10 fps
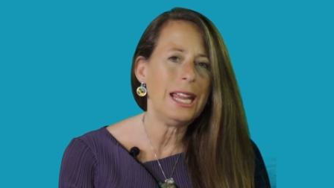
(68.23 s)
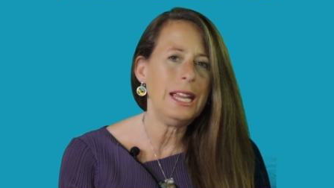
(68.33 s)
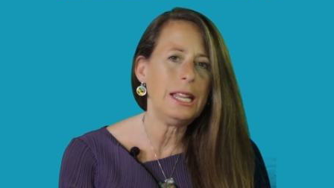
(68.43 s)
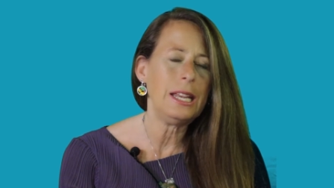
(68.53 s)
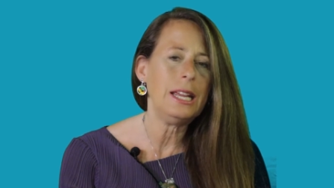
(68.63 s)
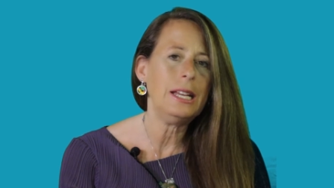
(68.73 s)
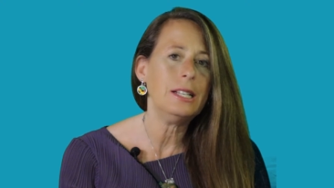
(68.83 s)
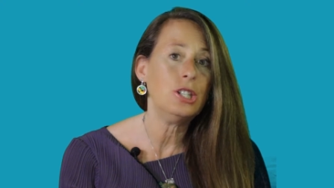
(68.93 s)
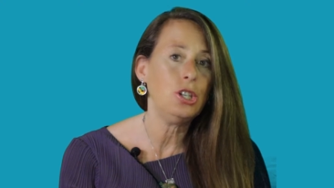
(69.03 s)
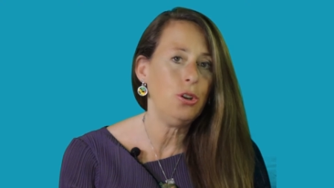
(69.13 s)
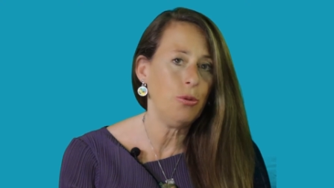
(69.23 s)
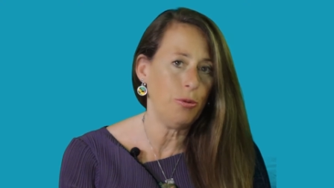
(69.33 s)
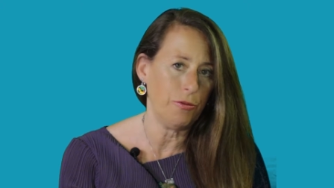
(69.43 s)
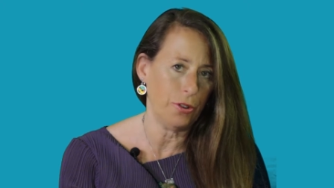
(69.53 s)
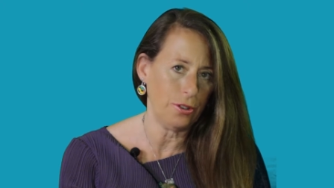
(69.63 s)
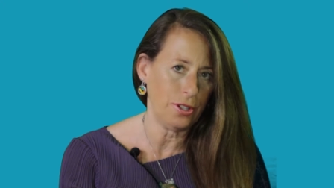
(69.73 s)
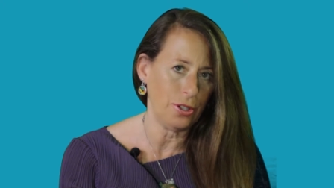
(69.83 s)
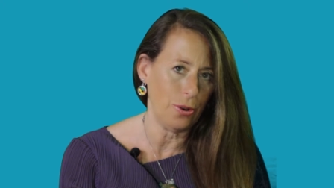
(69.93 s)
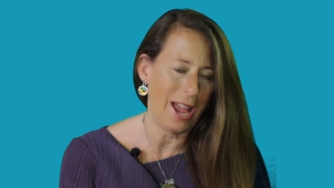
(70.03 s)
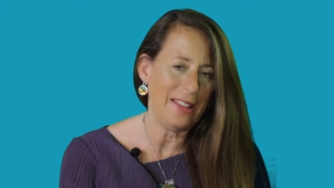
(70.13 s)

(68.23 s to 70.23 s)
it is universal,